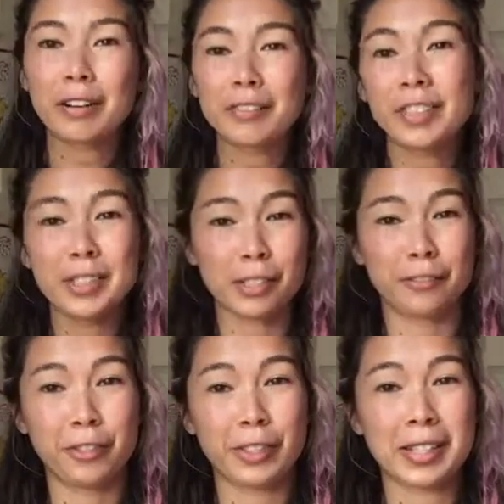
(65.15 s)
Feelings are
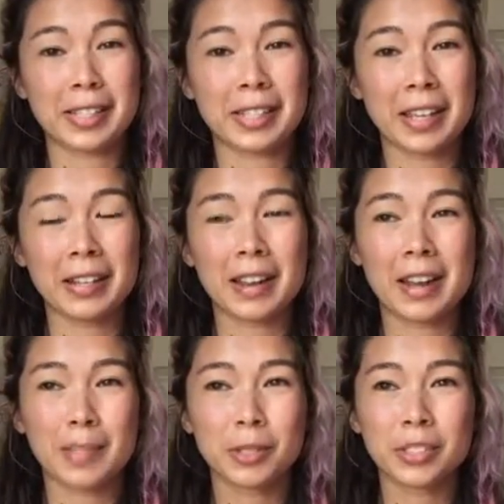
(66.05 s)
feelings, and
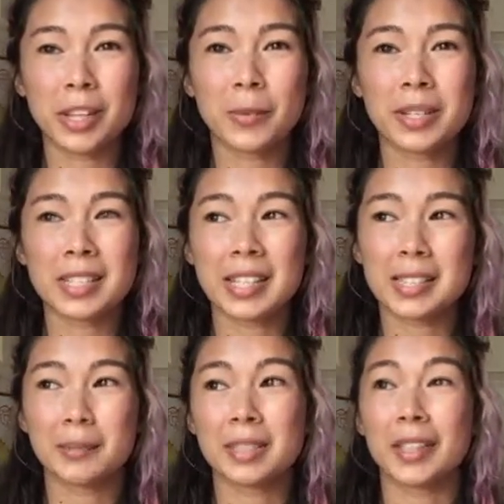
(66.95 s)
as much as I want to say
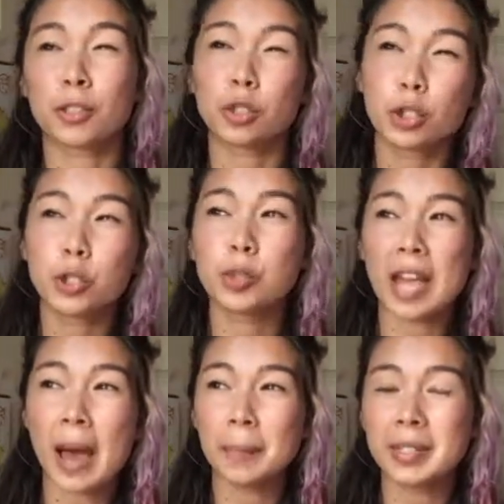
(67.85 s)
something like choose
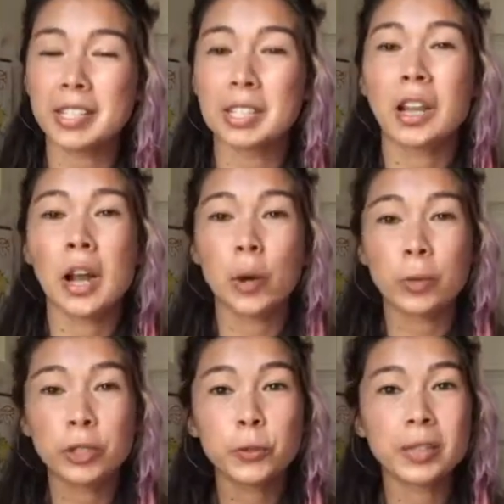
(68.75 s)
happiness,
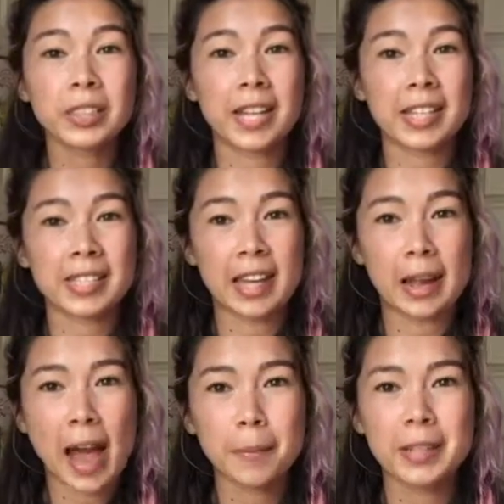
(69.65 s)
we do realize that
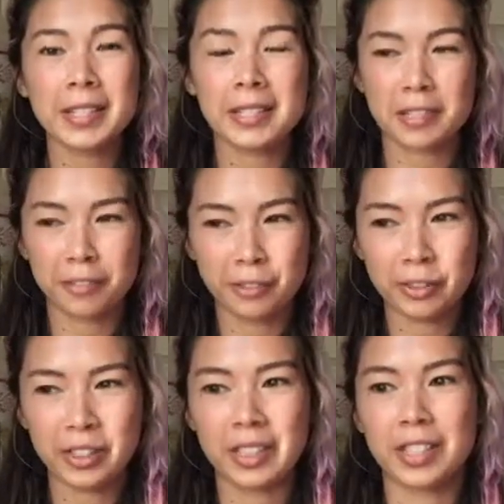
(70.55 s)
happiness is a
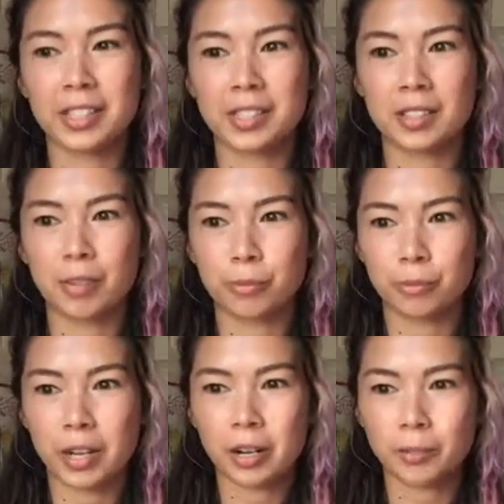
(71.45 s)
feeling, and
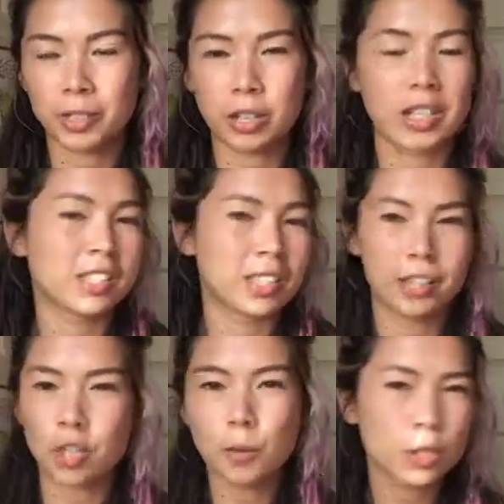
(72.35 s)

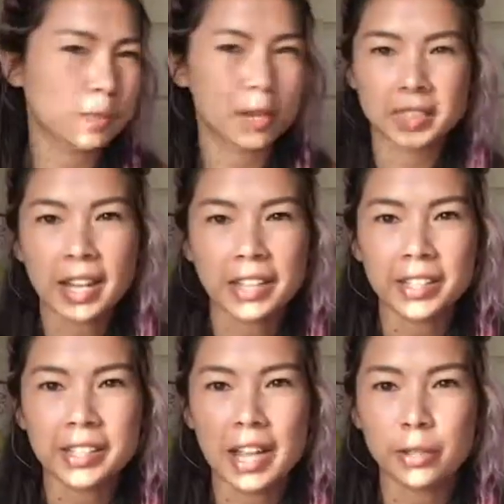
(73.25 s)
it's almost
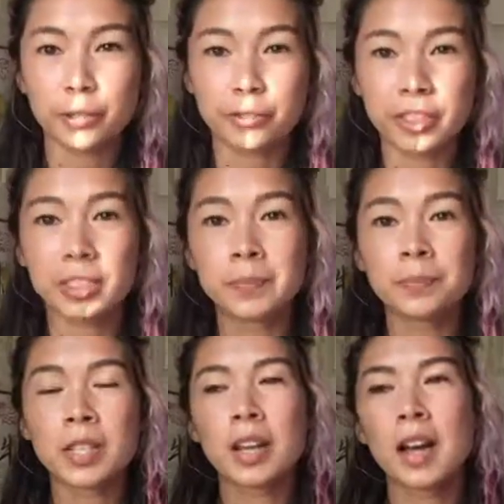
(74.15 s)
spontaneous how you feel.
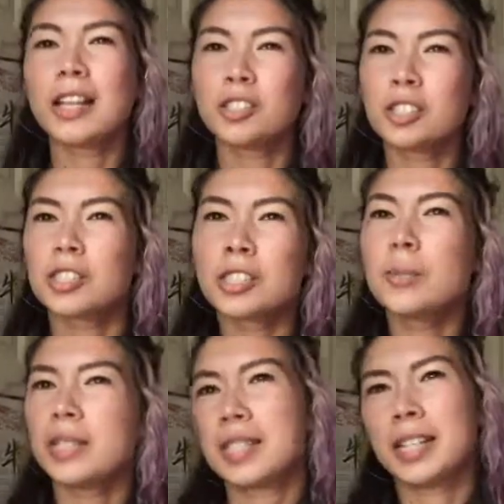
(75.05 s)
I still
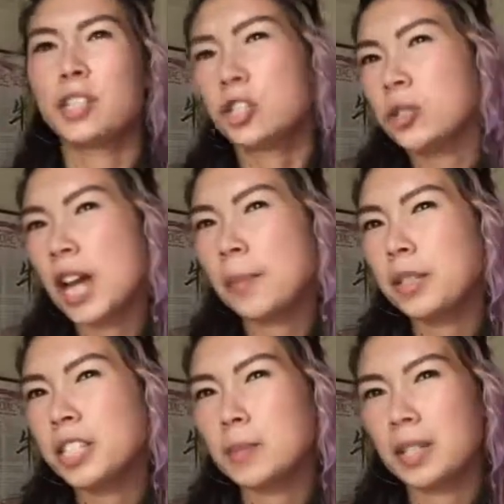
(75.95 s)
want to say choose
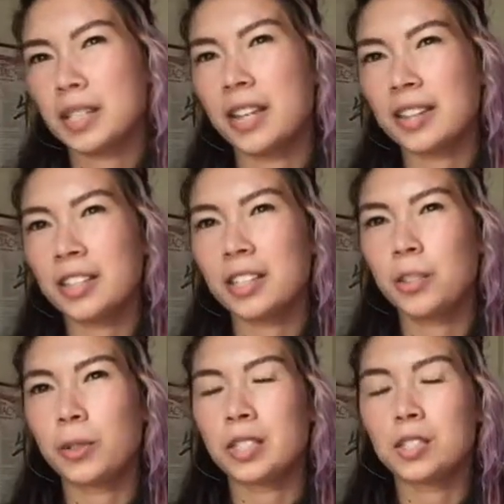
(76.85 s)
happiness because I think that
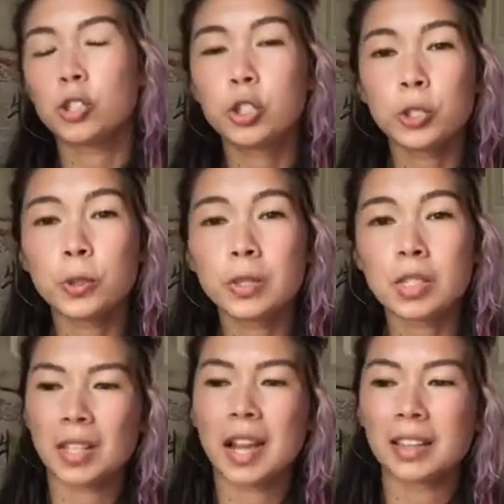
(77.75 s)
you can choose
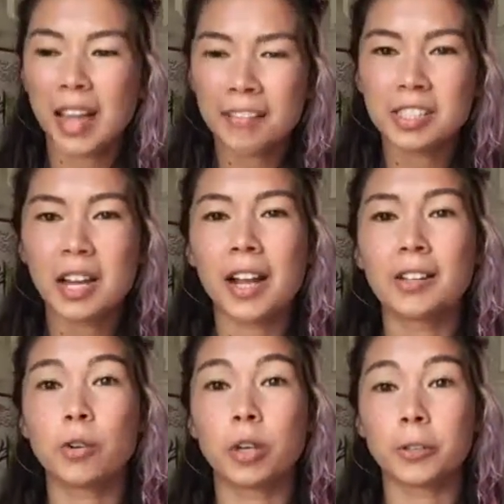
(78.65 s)
a
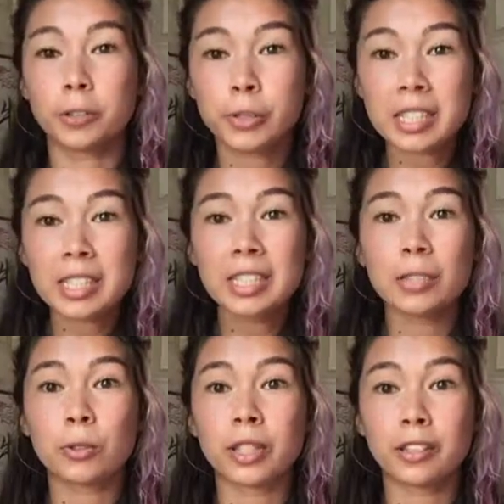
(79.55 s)
lifestyle or a
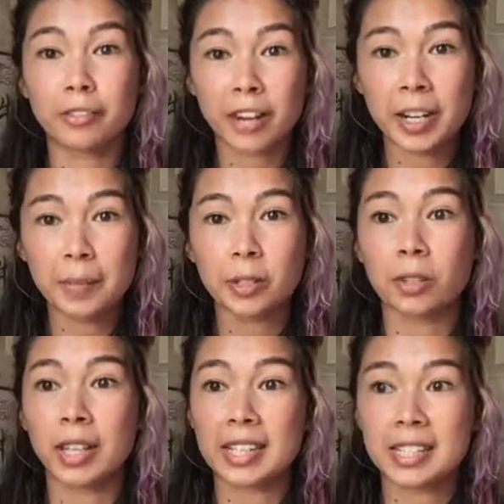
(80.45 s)
routine or an environment
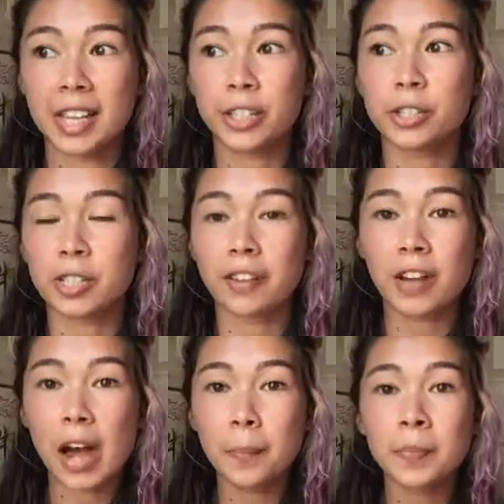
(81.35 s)
or like set yourself
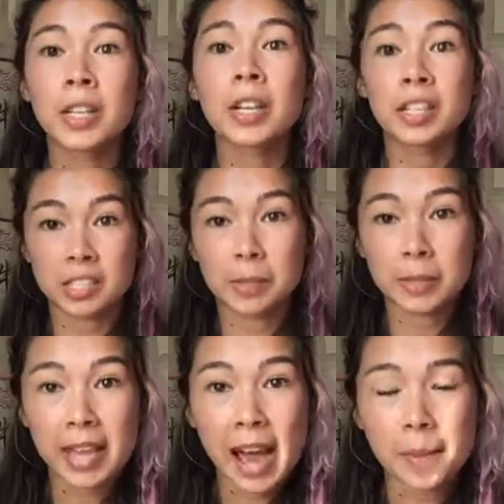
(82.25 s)
up to
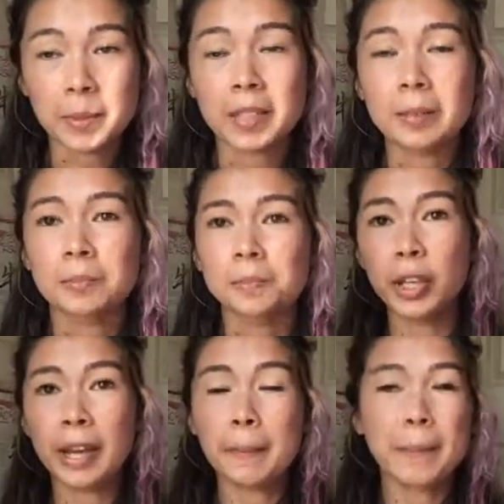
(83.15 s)
be happy. You
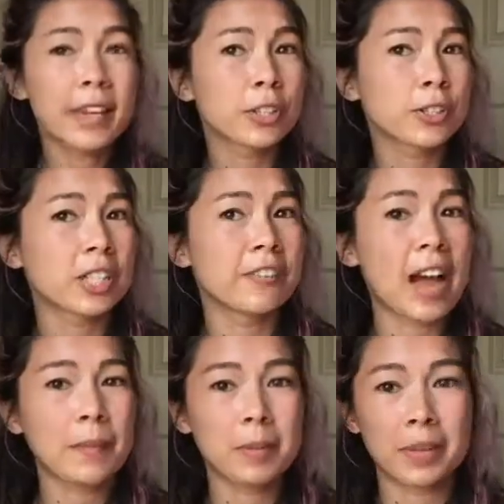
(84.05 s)
can't make yourself
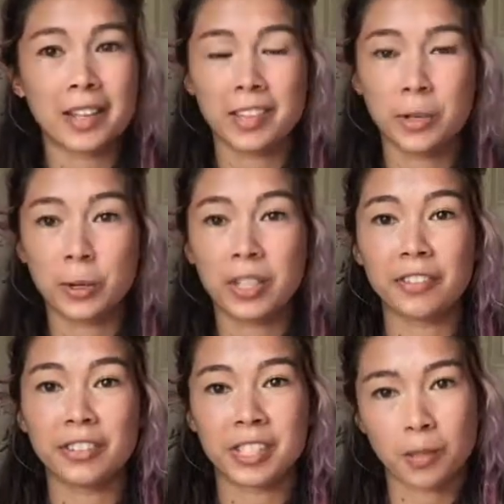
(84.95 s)
happy, but I think you can
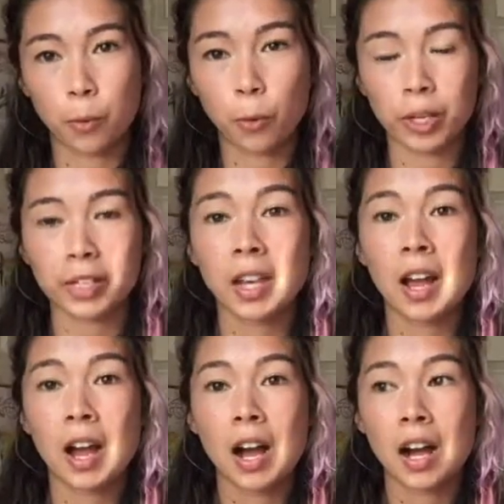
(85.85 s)
definitely support
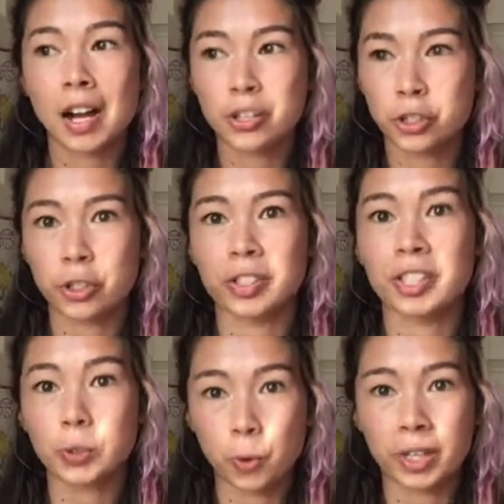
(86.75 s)
a
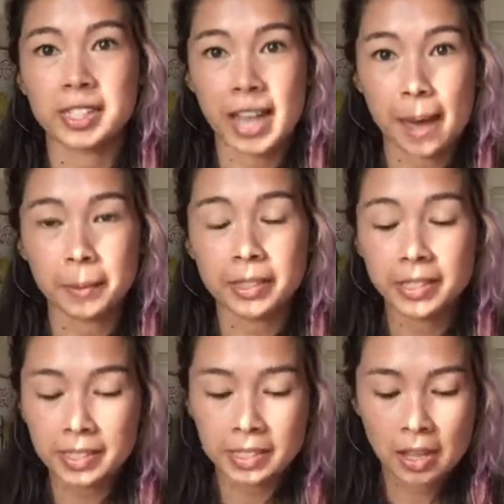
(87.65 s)
journey towards
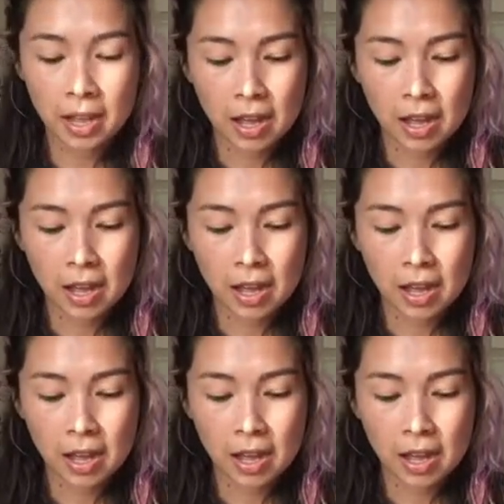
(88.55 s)
happiness.